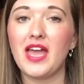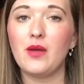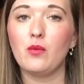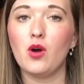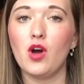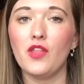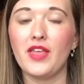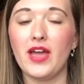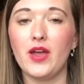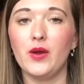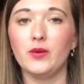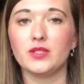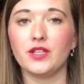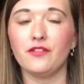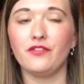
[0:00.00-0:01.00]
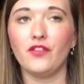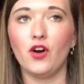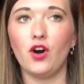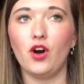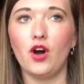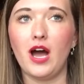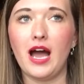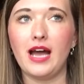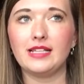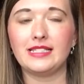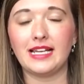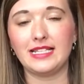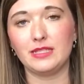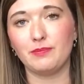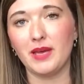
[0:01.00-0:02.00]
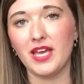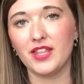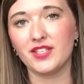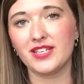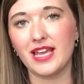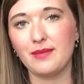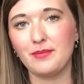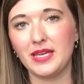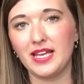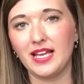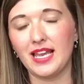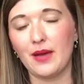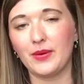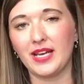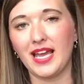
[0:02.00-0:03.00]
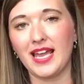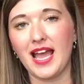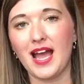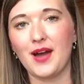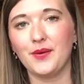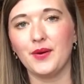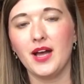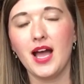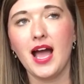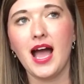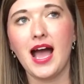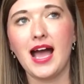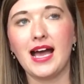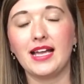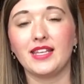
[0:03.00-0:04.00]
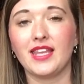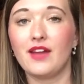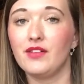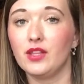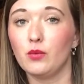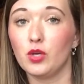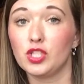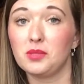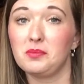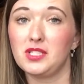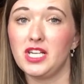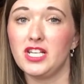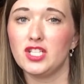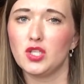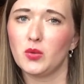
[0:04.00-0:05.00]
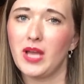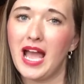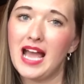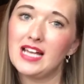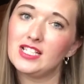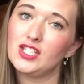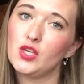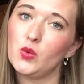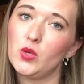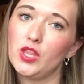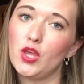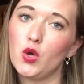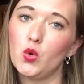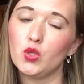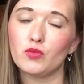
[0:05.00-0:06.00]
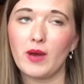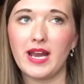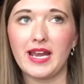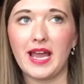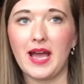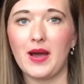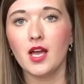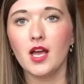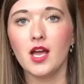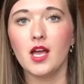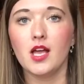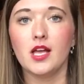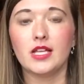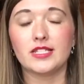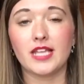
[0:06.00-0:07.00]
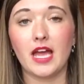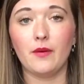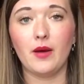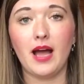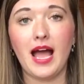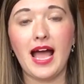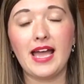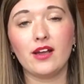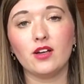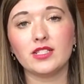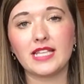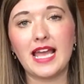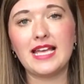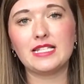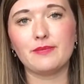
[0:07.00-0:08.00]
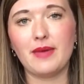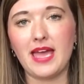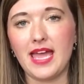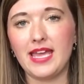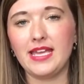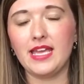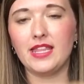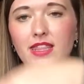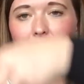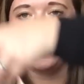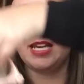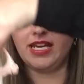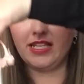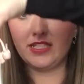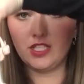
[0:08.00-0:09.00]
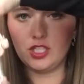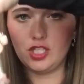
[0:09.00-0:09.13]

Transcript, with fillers: they wore those for Daddy's birthday meal, our night out, and they're in the washing machine, so can't show you those right now. So I got Esme these